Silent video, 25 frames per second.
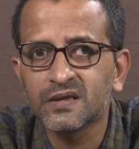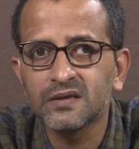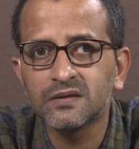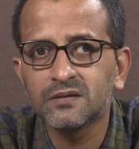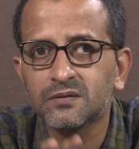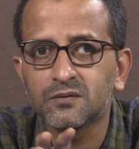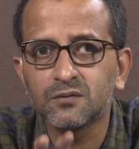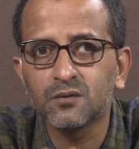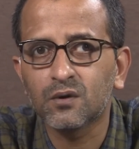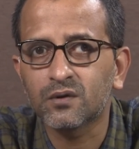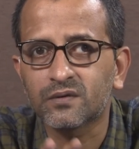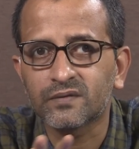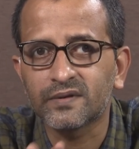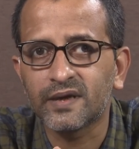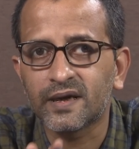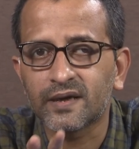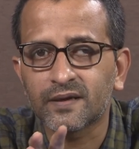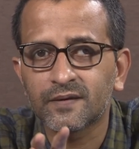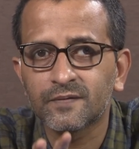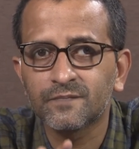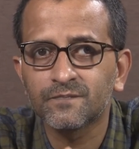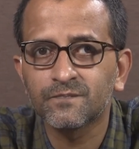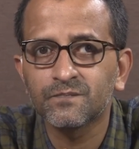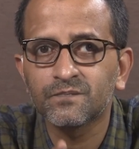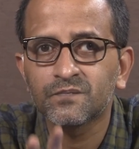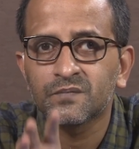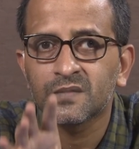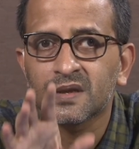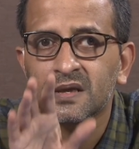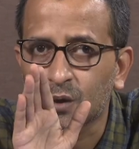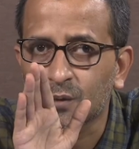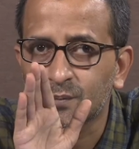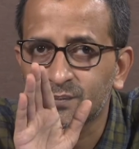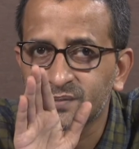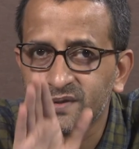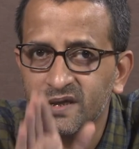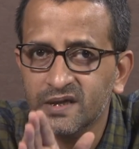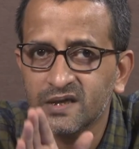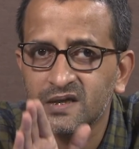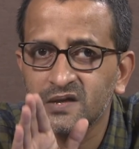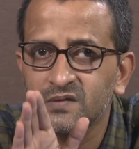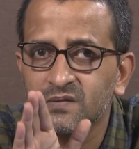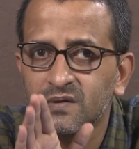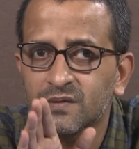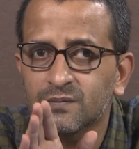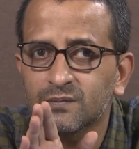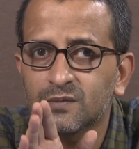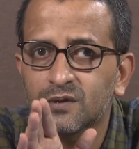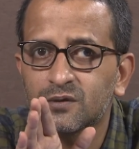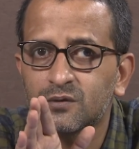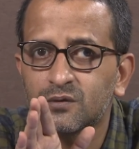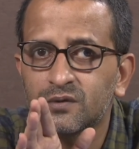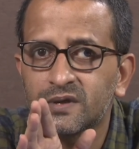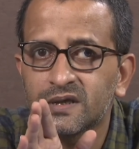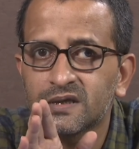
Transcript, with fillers: is not that. The objective of the